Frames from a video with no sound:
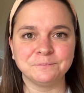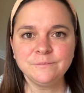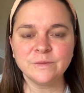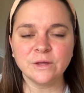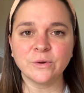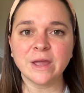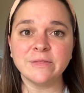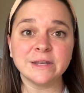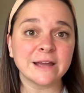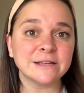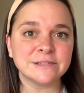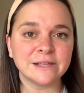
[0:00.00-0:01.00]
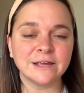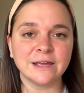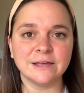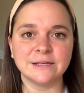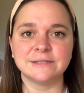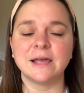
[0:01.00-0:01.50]
Okay, the next thing
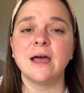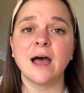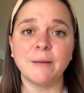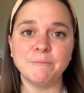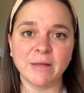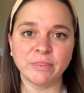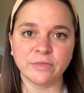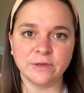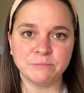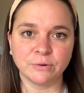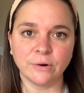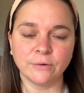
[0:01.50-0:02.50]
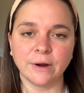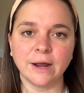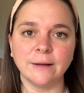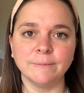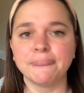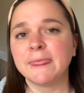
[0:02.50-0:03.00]
is a monthly program.
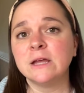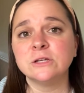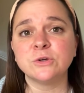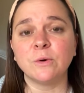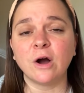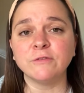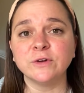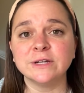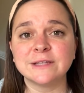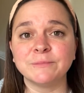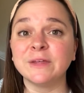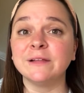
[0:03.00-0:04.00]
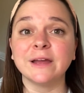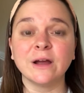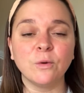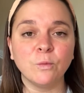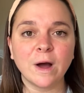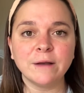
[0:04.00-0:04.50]
So offering something like a
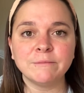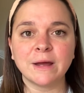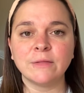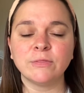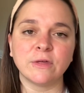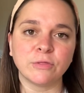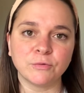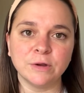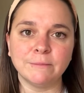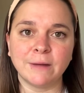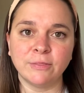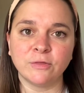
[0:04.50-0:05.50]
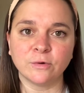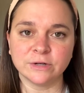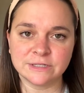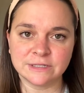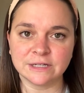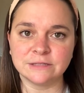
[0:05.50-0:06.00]
1 month, a 3 month, or a
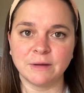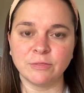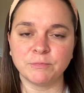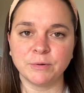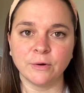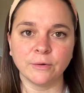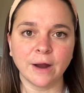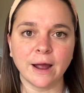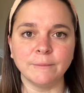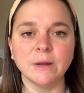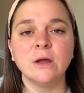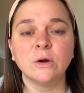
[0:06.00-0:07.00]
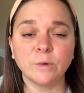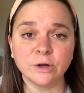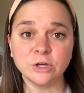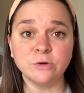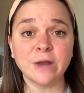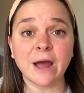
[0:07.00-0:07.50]
6 month program where you
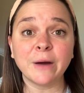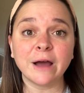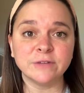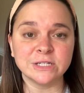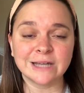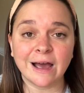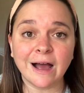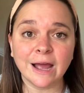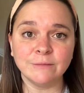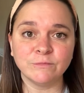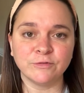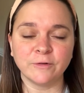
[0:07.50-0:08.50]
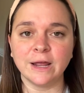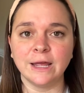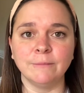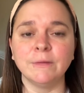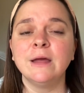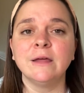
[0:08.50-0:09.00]
now have a time frame
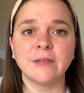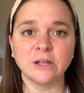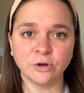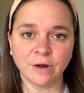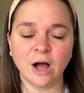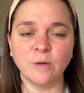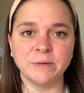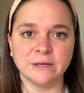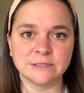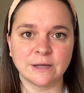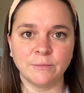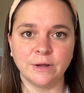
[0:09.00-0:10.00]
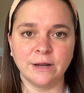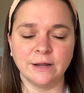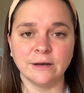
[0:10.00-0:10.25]
that you're helping someone in.